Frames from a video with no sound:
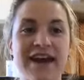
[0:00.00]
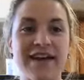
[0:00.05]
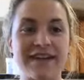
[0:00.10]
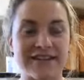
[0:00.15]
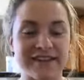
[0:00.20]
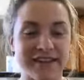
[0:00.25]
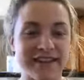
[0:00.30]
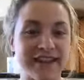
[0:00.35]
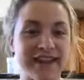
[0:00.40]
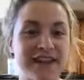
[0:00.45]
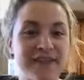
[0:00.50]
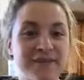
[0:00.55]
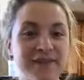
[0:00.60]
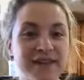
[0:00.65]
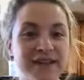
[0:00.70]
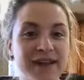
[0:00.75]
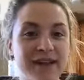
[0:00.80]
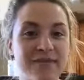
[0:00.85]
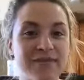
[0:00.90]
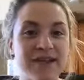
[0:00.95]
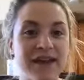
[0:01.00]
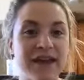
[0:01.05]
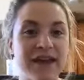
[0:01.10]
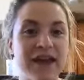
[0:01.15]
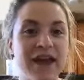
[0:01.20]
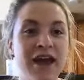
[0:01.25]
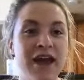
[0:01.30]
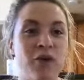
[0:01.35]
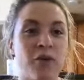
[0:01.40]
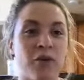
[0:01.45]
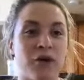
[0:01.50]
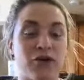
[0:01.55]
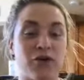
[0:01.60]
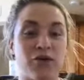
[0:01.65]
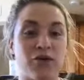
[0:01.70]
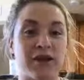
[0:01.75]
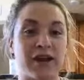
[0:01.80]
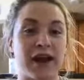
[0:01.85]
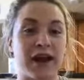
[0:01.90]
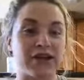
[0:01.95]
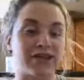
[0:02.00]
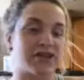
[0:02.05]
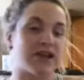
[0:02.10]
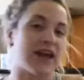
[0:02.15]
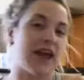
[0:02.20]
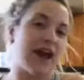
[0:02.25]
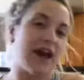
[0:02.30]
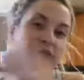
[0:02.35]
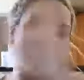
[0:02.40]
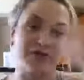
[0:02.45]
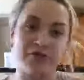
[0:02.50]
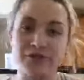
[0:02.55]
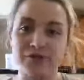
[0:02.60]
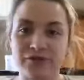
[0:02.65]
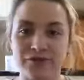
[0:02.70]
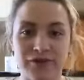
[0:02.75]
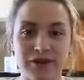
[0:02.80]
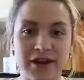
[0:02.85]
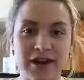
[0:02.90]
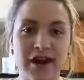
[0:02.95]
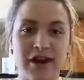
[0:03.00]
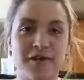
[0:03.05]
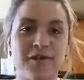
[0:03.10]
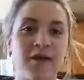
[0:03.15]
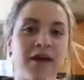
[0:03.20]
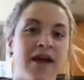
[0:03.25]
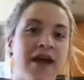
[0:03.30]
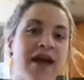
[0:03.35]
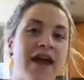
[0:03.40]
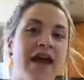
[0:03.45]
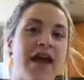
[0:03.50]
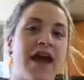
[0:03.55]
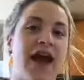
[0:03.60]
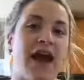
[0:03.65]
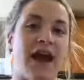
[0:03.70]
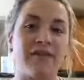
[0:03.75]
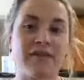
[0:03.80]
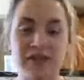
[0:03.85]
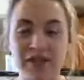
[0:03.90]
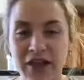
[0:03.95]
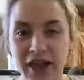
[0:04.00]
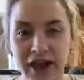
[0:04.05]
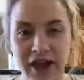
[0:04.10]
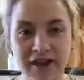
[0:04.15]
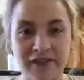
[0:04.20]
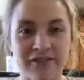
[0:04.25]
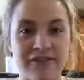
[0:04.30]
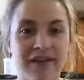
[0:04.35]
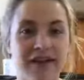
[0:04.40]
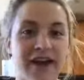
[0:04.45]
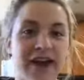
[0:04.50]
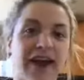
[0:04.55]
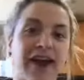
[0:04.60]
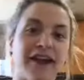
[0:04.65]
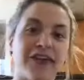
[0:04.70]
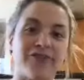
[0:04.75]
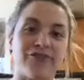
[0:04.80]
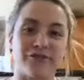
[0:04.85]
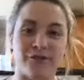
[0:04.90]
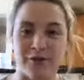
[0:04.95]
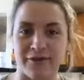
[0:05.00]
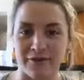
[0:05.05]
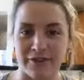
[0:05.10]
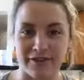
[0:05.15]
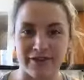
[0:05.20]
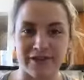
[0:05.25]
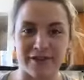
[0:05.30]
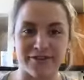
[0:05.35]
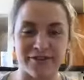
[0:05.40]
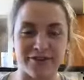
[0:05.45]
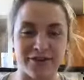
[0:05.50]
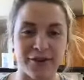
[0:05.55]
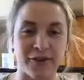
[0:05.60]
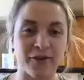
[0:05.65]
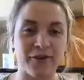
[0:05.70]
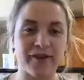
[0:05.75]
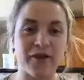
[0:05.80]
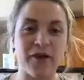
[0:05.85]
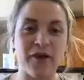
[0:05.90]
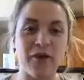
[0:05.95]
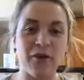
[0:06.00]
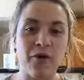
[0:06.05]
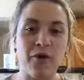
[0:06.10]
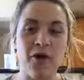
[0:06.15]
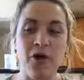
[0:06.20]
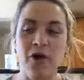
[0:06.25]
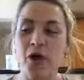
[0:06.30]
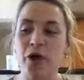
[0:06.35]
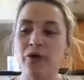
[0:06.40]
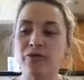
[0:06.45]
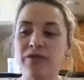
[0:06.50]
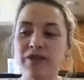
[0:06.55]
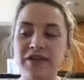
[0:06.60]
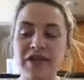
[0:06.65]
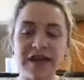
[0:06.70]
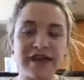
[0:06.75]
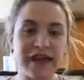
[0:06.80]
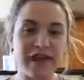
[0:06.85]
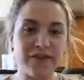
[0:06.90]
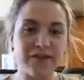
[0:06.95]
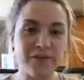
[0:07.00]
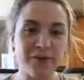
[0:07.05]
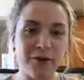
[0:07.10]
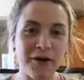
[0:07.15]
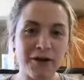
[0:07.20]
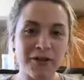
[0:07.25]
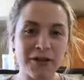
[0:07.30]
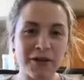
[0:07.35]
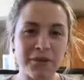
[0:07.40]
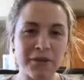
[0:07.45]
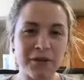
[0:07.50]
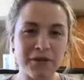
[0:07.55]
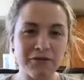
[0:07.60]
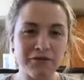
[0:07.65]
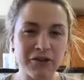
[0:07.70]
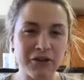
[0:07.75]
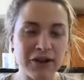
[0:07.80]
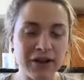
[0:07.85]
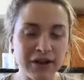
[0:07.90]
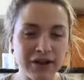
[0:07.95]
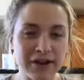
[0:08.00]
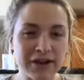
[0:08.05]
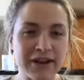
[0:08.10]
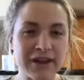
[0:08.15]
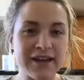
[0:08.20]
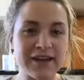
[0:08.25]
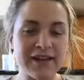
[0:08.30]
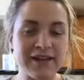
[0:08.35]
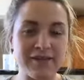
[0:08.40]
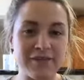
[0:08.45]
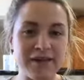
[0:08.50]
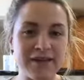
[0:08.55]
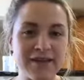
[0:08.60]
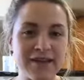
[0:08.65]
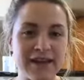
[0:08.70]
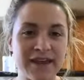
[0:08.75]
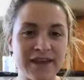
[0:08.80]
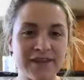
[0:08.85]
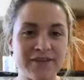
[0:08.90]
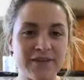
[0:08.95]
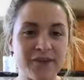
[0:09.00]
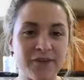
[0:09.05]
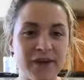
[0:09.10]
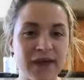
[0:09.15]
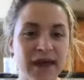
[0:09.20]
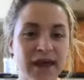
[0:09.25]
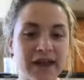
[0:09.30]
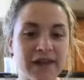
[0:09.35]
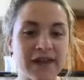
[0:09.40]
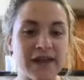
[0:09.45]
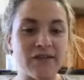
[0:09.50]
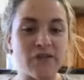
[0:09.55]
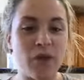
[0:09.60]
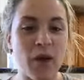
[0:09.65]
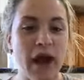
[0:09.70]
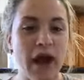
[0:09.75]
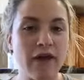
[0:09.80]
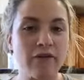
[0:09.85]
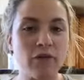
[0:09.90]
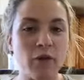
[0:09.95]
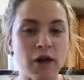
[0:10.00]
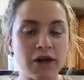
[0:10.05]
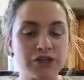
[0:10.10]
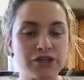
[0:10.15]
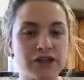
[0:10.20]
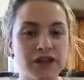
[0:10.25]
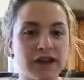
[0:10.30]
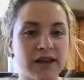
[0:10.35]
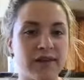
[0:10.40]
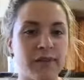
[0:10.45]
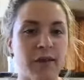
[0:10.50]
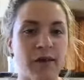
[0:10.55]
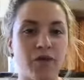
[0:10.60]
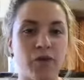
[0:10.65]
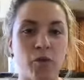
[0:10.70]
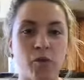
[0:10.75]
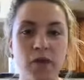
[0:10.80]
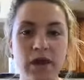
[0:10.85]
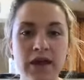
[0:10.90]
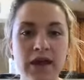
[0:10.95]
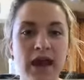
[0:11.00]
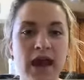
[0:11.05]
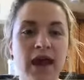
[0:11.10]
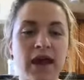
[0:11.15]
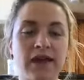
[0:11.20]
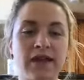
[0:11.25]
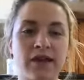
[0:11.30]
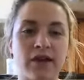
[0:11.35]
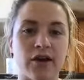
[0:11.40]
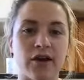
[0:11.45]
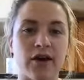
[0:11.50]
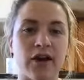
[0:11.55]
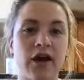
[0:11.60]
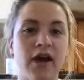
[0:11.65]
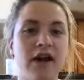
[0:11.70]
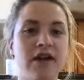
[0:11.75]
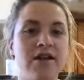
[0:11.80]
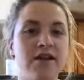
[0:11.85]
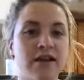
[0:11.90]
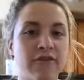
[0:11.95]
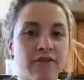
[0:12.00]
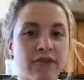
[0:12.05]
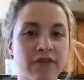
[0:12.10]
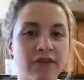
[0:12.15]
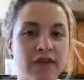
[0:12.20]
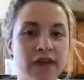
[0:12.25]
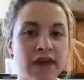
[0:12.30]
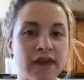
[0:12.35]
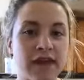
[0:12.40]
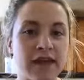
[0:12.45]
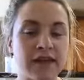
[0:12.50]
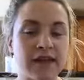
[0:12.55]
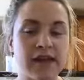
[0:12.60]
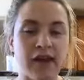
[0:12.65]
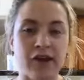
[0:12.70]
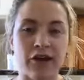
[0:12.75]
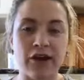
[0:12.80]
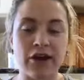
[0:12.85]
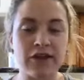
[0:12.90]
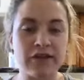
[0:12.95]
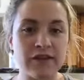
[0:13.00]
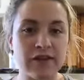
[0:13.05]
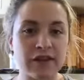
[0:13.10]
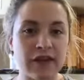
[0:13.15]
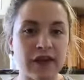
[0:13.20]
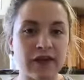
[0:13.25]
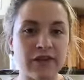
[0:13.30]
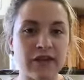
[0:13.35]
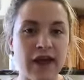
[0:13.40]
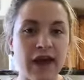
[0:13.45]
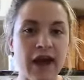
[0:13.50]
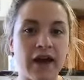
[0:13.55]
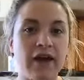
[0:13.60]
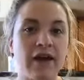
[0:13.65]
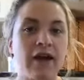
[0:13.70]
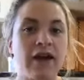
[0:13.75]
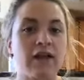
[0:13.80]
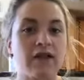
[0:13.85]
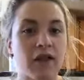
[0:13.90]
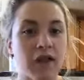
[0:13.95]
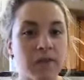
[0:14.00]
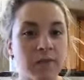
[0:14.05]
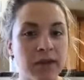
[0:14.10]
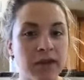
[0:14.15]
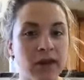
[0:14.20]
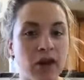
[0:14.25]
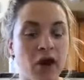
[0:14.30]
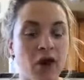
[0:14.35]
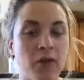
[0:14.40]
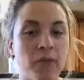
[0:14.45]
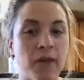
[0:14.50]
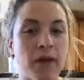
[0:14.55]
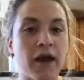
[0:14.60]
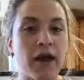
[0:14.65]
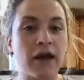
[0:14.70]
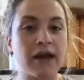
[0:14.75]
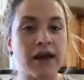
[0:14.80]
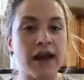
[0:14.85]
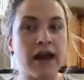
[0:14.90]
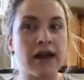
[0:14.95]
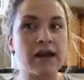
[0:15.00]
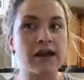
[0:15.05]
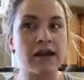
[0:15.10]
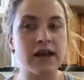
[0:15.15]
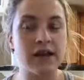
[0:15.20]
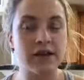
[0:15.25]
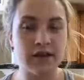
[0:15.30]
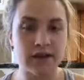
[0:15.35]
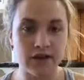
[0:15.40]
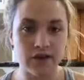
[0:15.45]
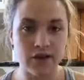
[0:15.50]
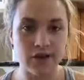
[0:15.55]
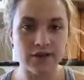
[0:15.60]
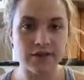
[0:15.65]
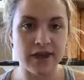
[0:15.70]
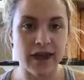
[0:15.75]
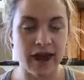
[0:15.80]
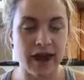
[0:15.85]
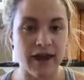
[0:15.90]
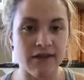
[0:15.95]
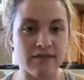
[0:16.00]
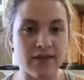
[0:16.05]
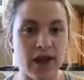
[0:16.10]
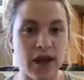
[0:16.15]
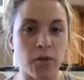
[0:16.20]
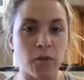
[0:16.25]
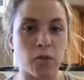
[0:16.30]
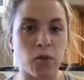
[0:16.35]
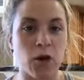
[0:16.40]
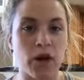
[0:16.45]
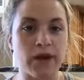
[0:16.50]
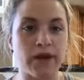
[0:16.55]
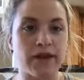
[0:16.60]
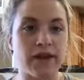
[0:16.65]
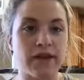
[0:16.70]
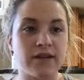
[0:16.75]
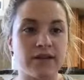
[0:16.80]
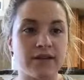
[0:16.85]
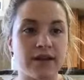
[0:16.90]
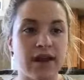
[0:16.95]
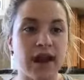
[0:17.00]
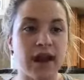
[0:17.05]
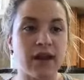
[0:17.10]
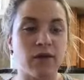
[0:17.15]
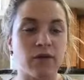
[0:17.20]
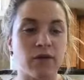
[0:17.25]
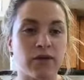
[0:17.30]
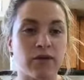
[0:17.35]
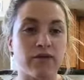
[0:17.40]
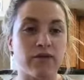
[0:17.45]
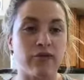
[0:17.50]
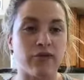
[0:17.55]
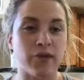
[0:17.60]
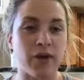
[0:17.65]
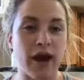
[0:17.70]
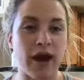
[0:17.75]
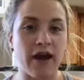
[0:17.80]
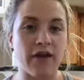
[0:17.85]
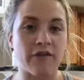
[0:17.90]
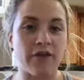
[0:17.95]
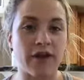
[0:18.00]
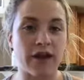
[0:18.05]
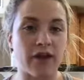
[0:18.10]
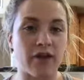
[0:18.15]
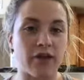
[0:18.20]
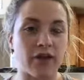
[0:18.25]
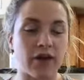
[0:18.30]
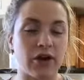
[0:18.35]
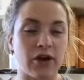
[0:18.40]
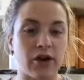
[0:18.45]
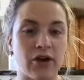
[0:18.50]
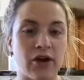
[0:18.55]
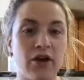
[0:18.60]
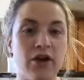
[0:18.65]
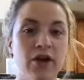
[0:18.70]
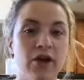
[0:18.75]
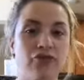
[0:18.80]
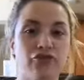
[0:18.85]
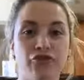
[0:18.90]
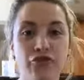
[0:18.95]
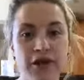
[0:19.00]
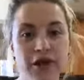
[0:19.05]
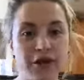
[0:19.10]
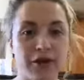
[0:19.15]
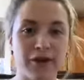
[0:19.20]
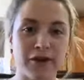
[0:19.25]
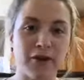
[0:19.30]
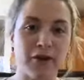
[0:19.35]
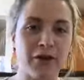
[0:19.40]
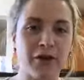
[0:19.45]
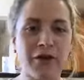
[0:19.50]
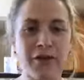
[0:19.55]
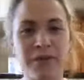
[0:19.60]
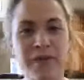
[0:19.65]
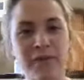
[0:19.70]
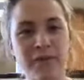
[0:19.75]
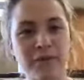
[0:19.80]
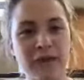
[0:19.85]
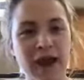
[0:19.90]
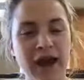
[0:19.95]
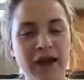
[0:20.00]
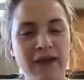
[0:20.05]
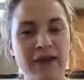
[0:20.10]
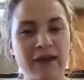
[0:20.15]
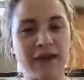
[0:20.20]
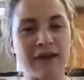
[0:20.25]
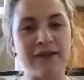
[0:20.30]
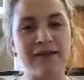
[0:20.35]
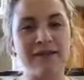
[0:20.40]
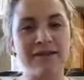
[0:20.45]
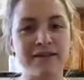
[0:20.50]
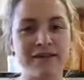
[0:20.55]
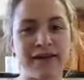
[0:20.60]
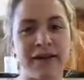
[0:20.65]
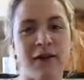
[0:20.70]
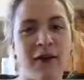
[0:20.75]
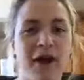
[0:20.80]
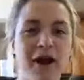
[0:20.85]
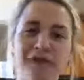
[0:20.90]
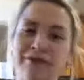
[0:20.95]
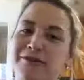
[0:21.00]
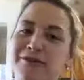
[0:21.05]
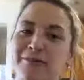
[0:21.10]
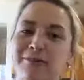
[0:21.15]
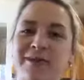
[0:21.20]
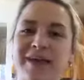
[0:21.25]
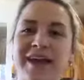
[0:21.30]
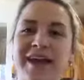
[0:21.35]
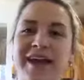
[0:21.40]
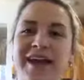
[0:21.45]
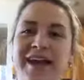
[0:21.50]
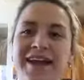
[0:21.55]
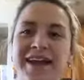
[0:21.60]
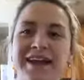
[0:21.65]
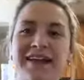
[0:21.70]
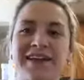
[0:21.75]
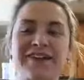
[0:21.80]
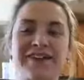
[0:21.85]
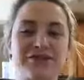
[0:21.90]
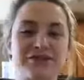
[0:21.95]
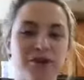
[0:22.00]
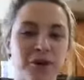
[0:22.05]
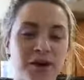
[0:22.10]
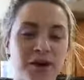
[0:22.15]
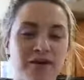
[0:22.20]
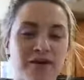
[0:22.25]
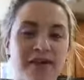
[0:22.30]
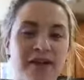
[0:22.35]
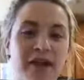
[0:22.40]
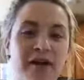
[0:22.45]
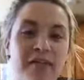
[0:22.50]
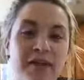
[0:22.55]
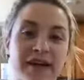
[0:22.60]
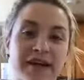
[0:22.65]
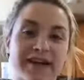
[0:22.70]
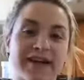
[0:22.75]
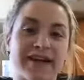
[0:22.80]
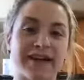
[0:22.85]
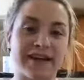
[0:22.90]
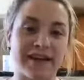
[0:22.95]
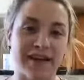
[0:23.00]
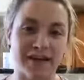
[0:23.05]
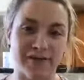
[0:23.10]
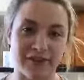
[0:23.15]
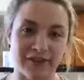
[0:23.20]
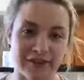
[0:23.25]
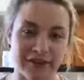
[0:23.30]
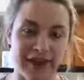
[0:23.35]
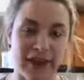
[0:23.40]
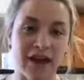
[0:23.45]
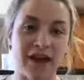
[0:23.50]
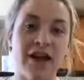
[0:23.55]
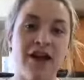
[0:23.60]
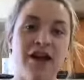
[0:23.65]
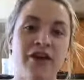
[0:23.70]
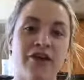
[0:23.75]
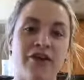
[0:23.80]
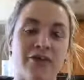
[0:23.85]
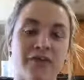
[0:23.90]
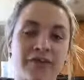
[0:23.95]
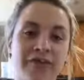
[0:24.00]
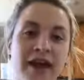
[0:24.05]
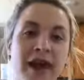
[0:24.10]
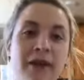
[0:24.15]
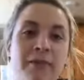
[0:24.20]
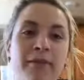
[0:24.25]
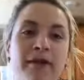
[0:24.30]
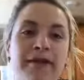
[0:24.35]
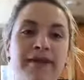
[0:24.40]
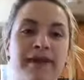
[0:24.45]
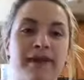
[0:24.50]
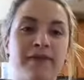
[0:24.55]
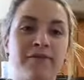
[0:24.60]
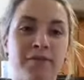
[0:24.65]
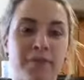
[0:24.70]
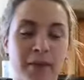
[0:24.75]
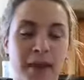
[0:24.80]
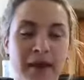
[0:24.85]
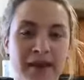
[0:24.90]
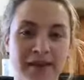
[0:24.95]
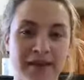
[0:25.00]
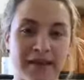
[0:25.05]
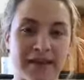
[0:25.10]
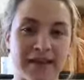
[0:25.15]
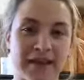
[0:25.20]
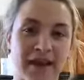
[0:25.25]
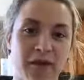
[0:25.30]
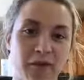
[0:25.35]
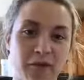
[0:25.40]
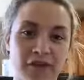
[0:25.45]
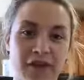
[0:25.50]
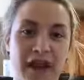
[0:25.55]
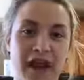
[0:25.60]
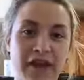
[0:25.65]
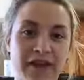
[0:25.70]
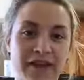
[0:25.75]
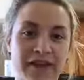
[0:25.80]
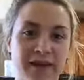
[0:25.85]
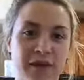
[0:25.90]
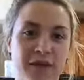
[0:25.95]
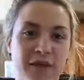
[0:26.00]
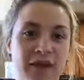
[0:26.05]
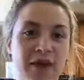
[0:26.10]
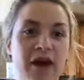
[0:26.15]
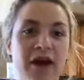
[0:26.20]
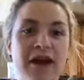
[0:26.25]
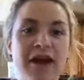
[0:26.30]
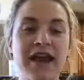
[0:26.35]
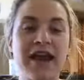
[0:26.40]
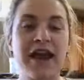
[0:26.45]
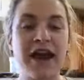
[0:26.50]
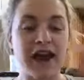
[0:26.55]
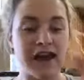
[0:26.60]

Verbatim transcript: And this is going to be something where you can actually have food freedom, have a life and do everything too. So, hopefully, that gave you all a little bit of clarity, some ideas for the weekends. If you have questions about the weekends or different things or anything like that, let me know. But again, it is good to have that one day where you do have like a little treat or you go a little bit kind of, you know, off your plan and enjoy yourself because that's going to reset your metabolism. Your body's going to say, What the hell is going on?